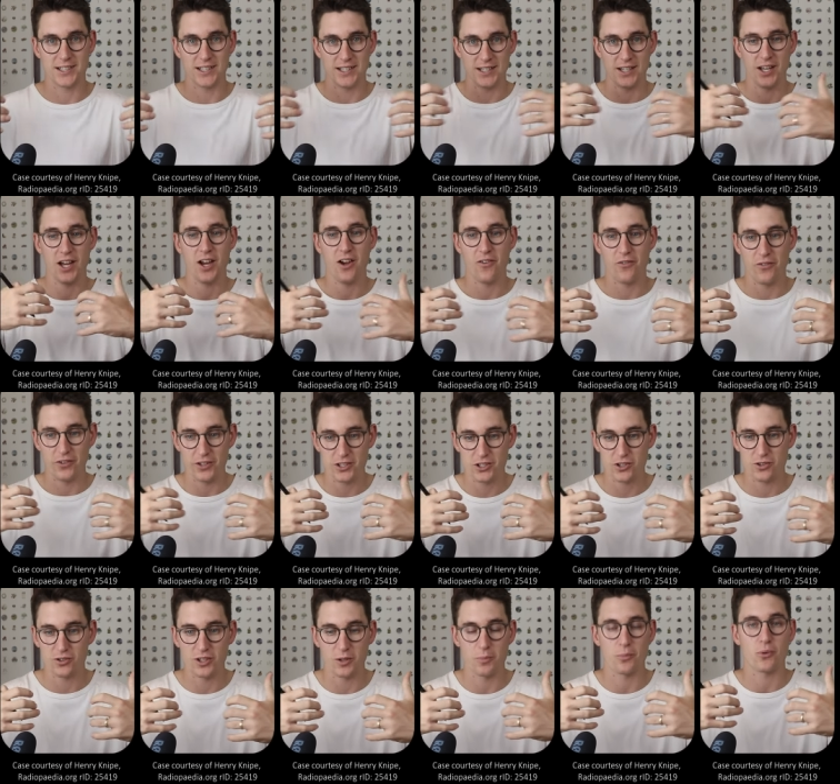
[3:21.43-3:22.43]
the
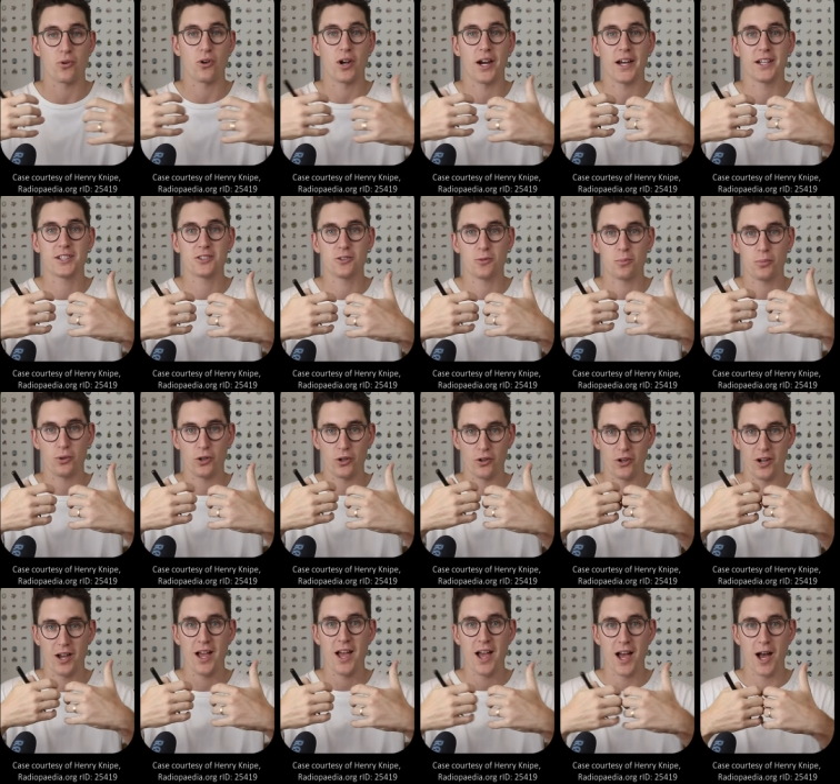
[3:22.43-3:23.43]
visceral and parietal
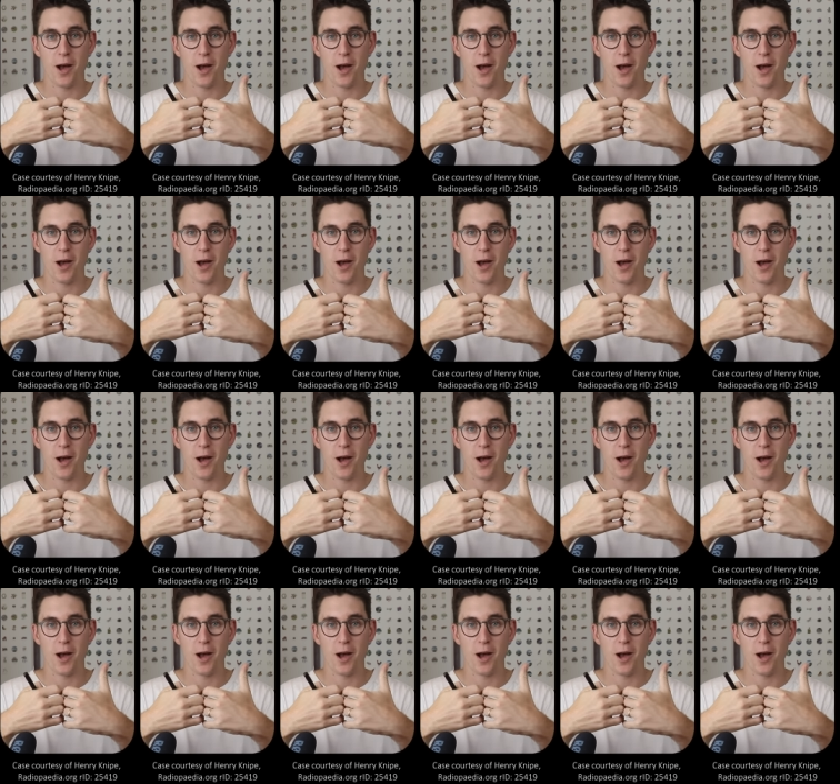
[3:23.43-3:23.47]
pleura,